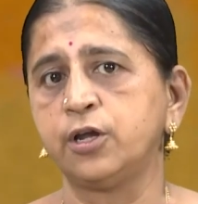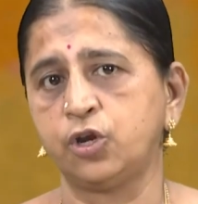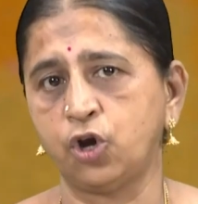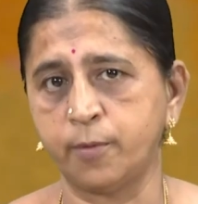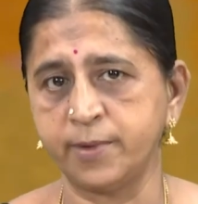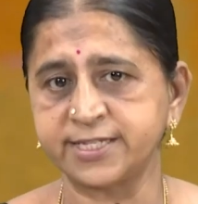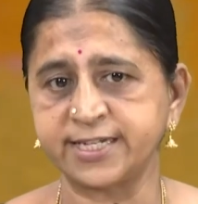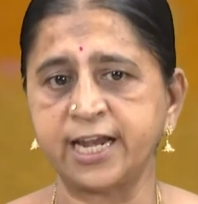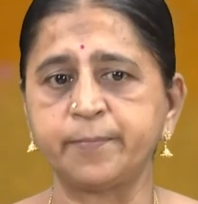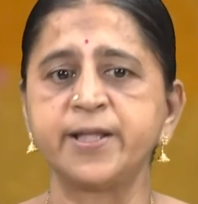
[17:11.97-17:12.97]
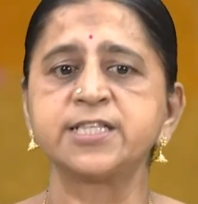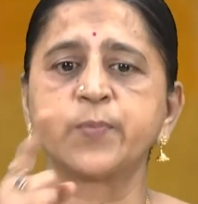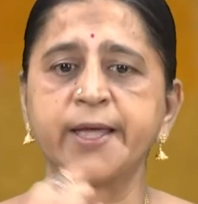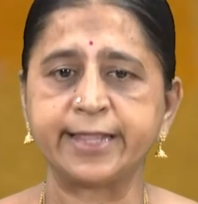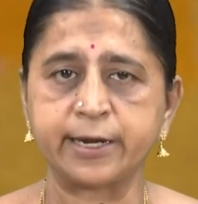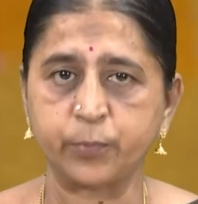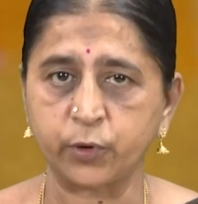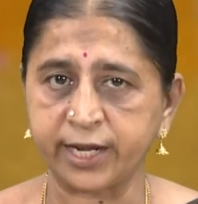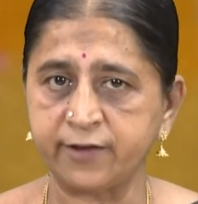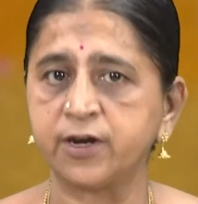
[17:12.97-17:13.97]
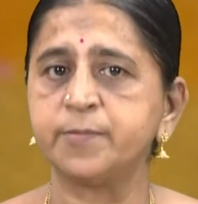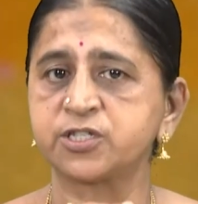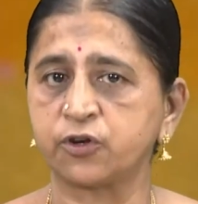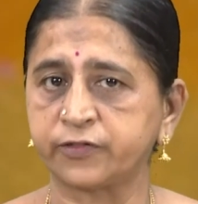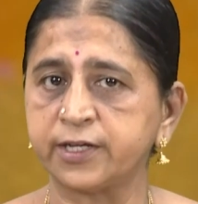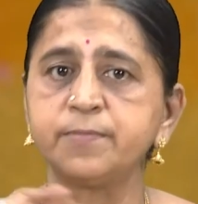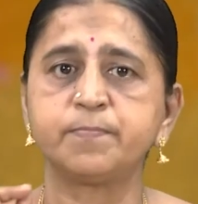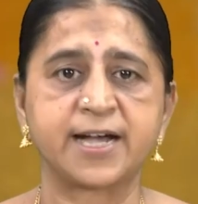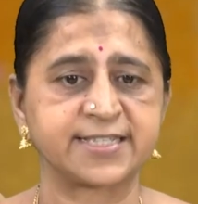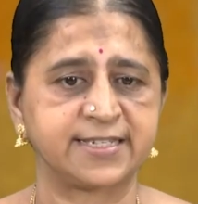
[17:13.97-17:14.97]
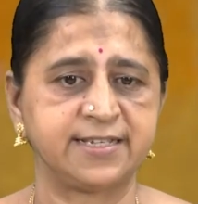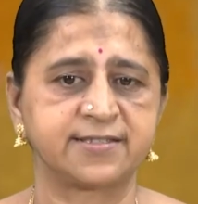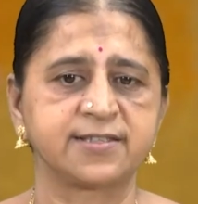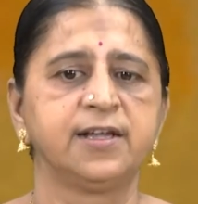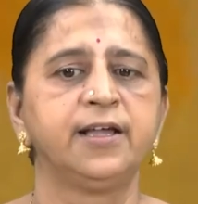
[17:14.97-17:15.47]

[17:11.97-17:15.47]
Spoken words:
normal statements where the reporting verb is of the past tense.